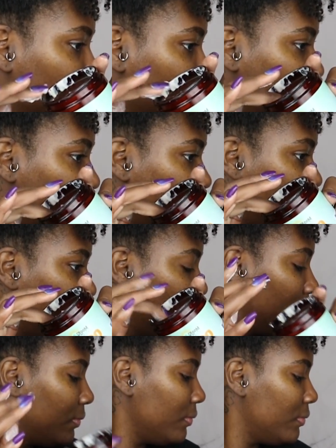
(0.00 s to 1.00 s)
Cream, a
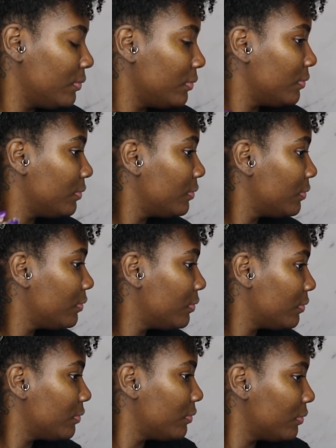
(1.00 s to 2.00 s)
little bit of that
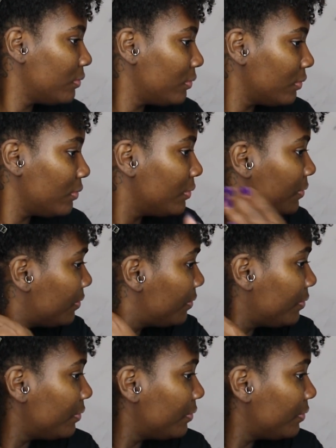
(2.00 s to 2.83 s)
onto my hair.